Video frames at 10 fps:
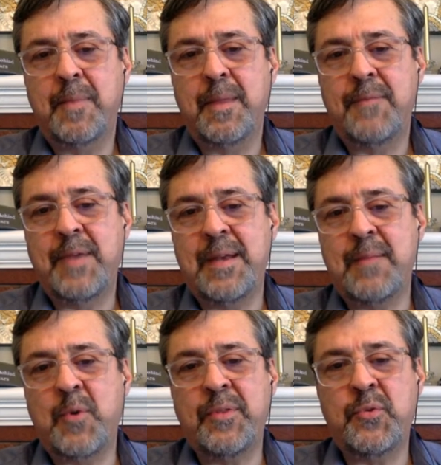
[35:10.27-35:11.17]
If you end
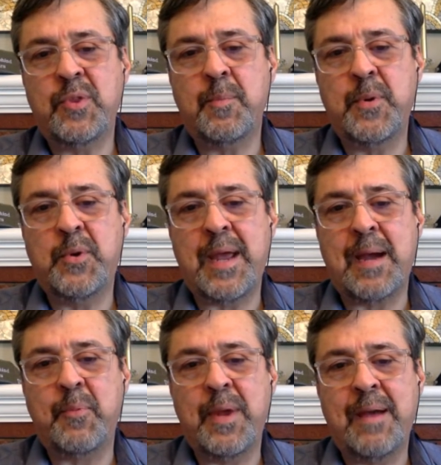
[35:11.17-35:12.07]
up going through the boot
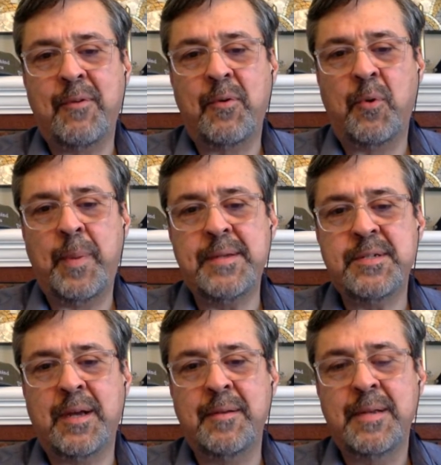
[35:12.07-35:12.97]
camp, we have a whole
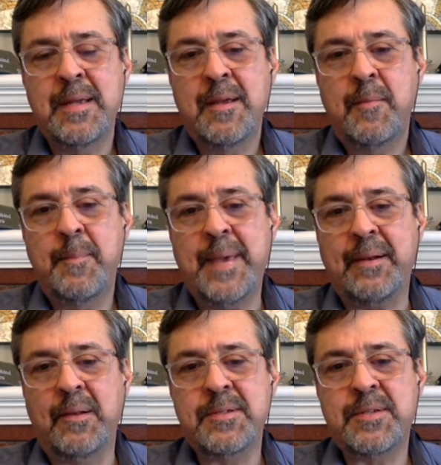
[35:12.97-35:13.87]
page on
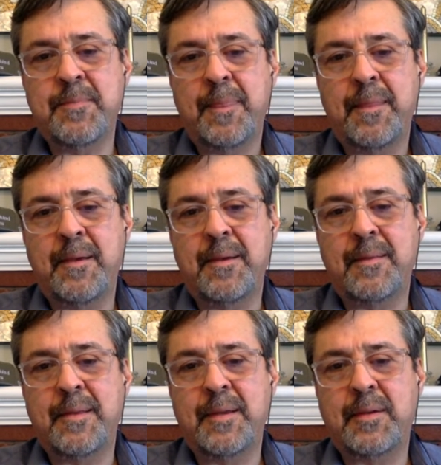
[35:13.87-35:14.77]
medals
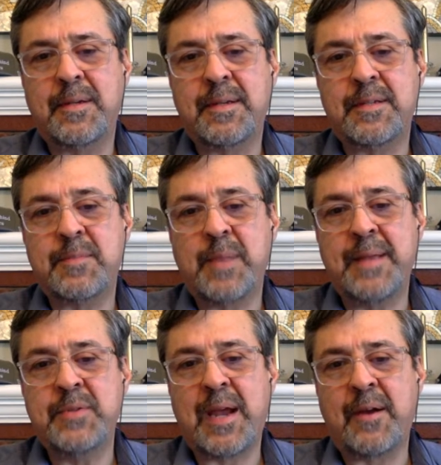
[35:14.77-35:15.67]
that
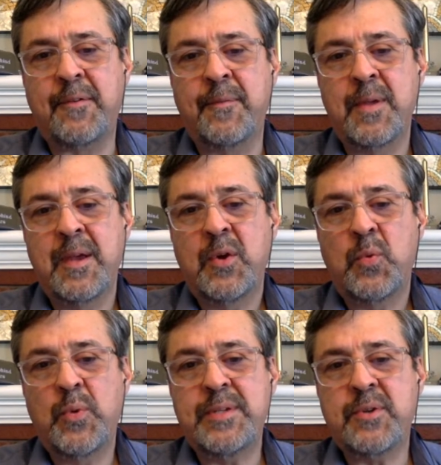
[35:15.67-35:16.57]
explains how to
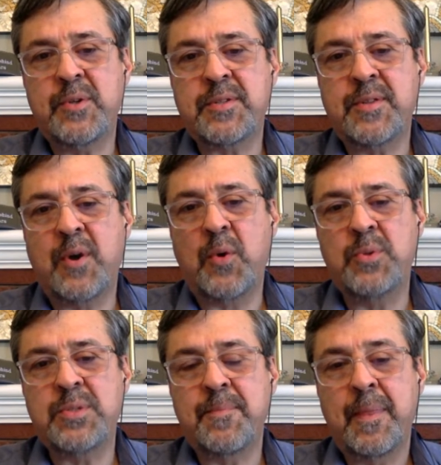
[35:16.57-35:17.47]
research
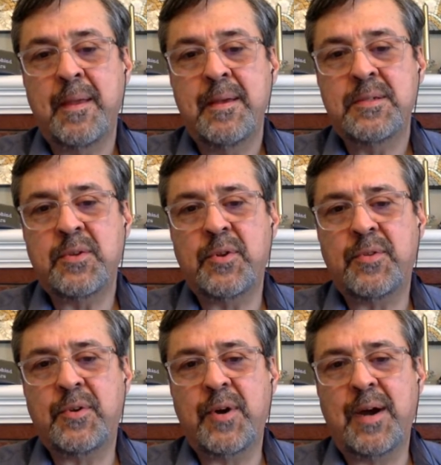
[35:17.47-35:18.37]
those. So
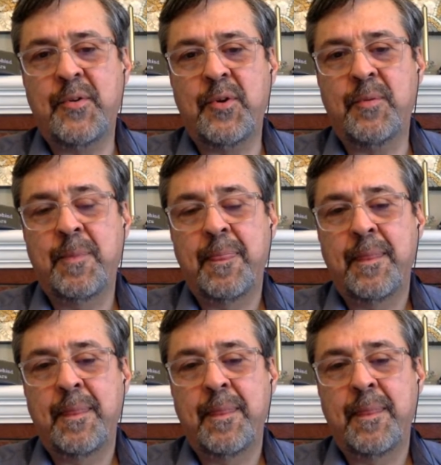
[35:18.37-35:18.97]
there are other